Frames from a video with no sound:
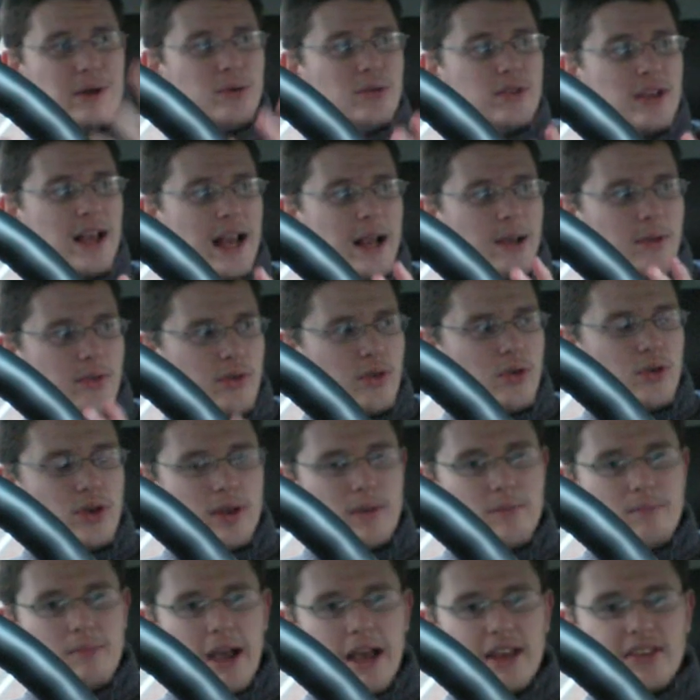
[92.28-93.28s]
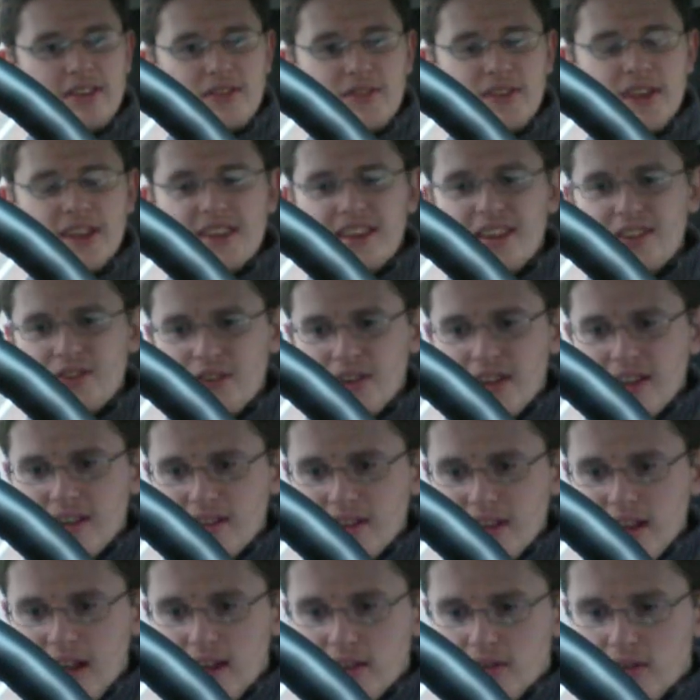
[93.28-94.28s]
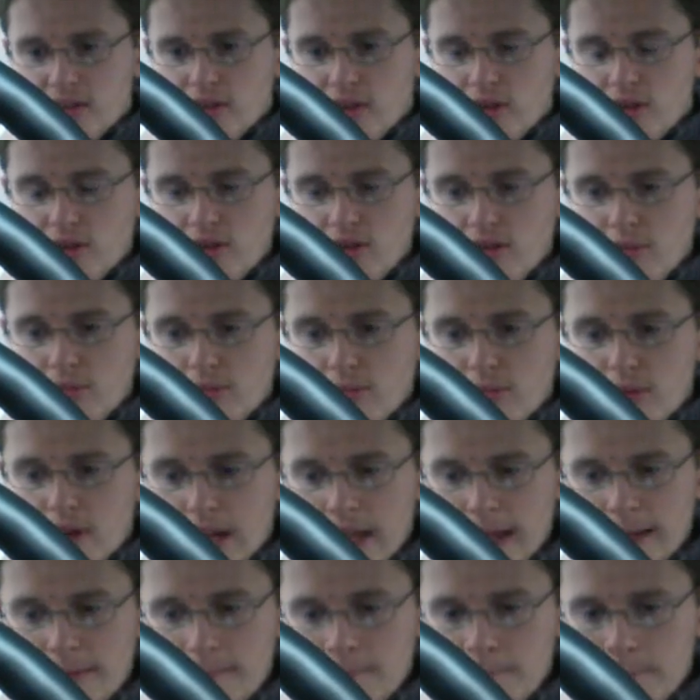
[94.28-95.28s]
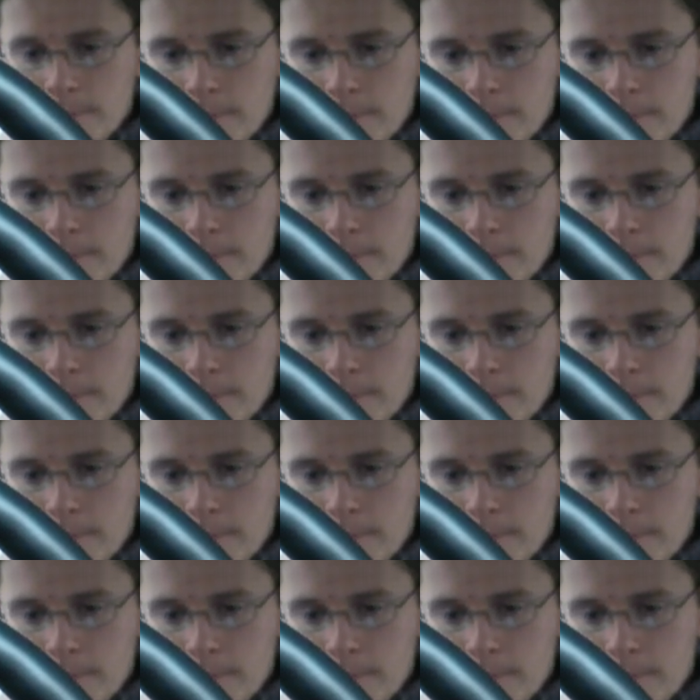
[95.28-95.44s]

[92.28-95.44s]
feels absolutely massive. Yet this thing is classed as a super mini.